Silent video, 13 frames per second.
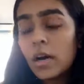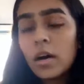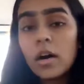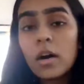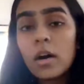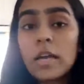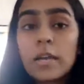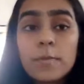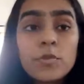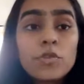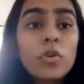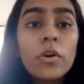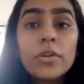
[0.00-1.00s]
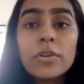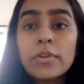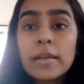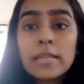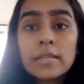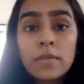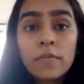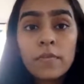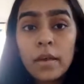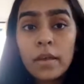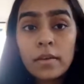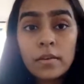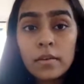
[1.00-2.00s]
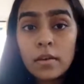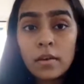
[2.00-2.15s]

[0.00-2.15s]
And I'm sure you guys will find